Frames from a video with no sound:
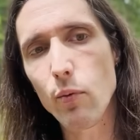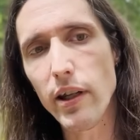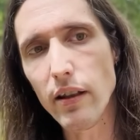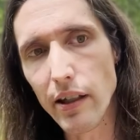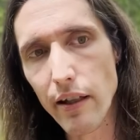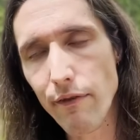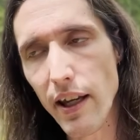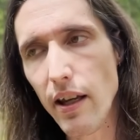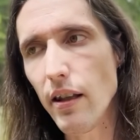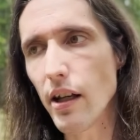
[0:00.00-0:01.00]
we live
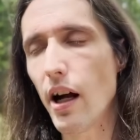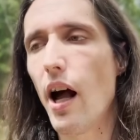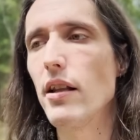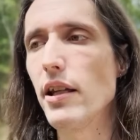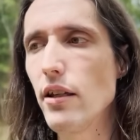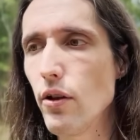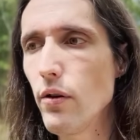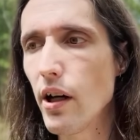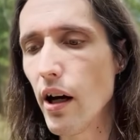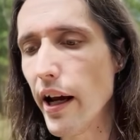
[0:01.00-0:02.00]
in, the Kali
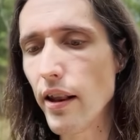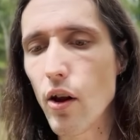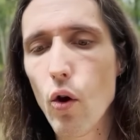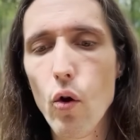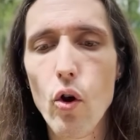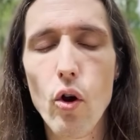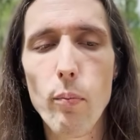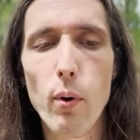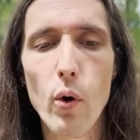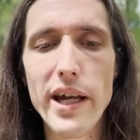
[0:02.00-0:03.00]
Yuga, and the whole
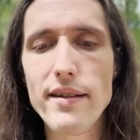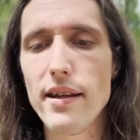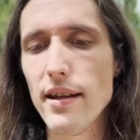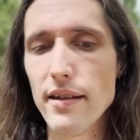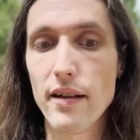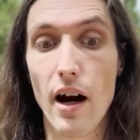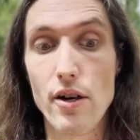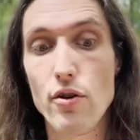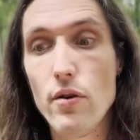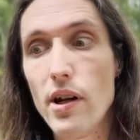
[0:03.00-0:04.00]
point is
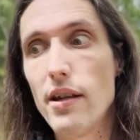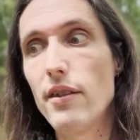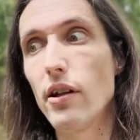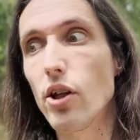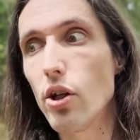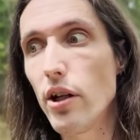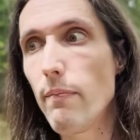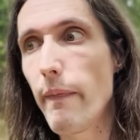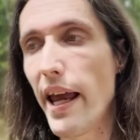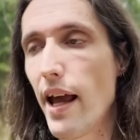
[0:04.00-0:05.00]
Arjuna is a good
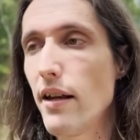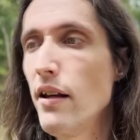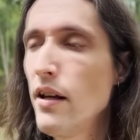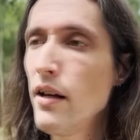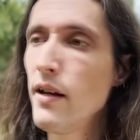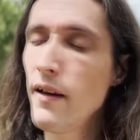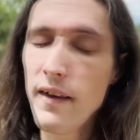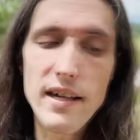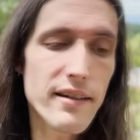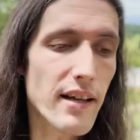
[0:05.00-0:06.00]
man.
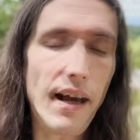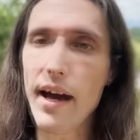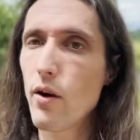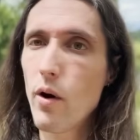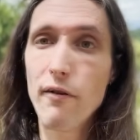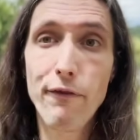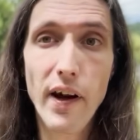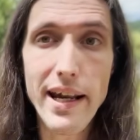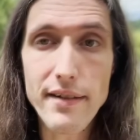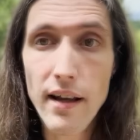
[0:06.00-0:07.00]
He says, I don't want to
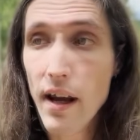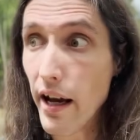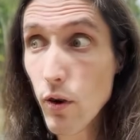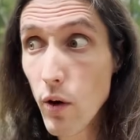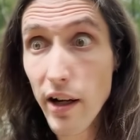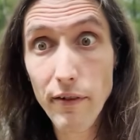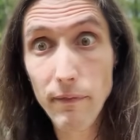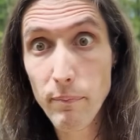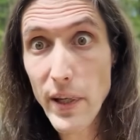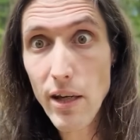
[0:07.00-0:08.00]
fight. I don't want to
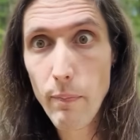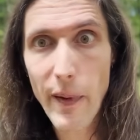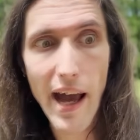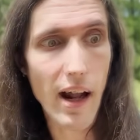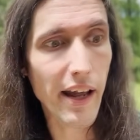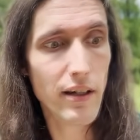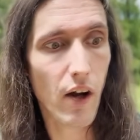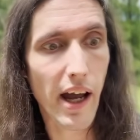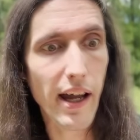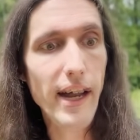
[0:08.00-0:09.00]
be a bad,
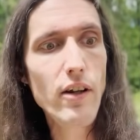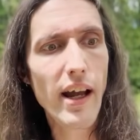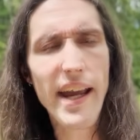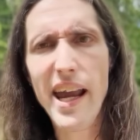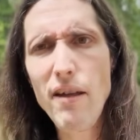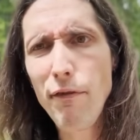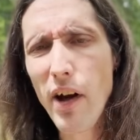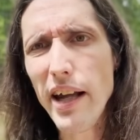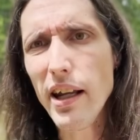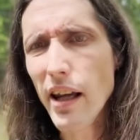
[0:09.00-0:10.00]
I hate
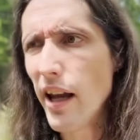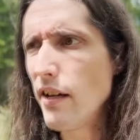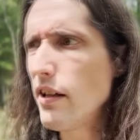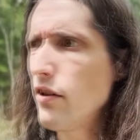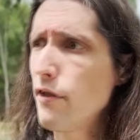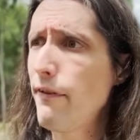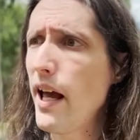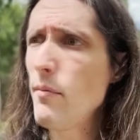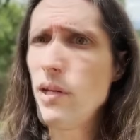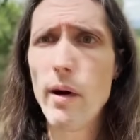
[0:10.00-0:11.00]
fighting. And they're
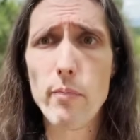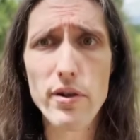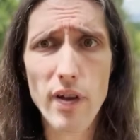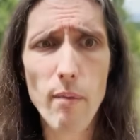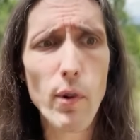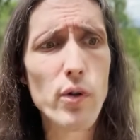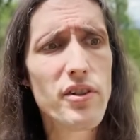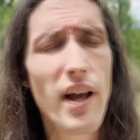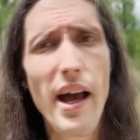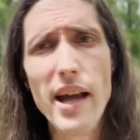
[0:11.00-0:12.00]
family members on both
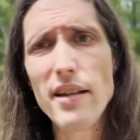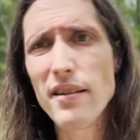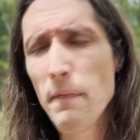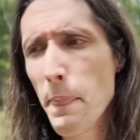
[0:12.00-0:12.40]
sides.